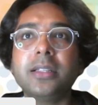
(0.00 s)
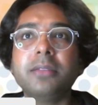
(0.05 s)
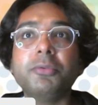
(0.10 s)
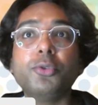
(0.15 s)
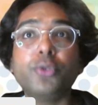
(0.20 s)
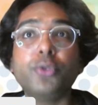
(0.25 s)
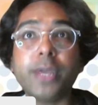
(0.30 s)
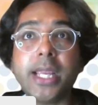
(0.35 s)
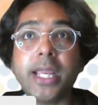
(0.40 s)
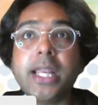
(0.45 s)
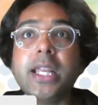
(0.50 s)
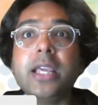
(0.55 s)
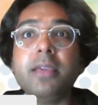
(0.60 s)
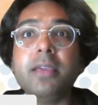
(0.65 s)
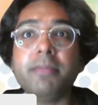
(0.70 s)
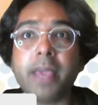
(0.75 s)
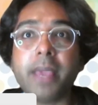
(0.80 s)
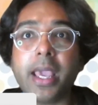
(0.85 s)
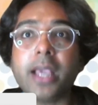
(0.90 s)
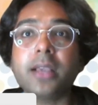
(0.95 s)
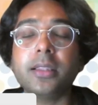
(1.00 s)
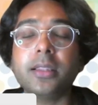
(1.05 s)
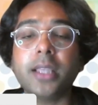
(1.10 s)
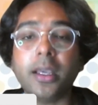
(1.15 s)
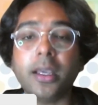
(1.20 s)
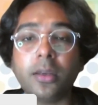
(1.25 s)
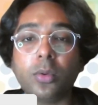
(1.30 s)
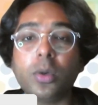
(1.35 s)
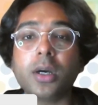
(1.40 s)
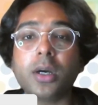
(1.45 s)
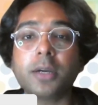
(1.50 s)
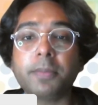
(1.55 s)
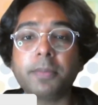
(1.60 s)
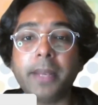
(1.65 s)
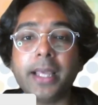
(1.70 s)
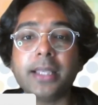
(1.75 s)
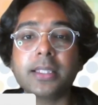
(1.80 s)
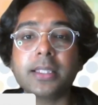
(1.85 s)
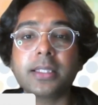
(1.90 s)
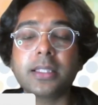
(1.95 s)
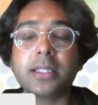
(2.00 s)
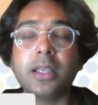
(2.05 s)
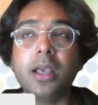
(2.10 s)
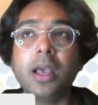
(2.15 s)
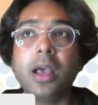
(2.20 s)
really make their workplace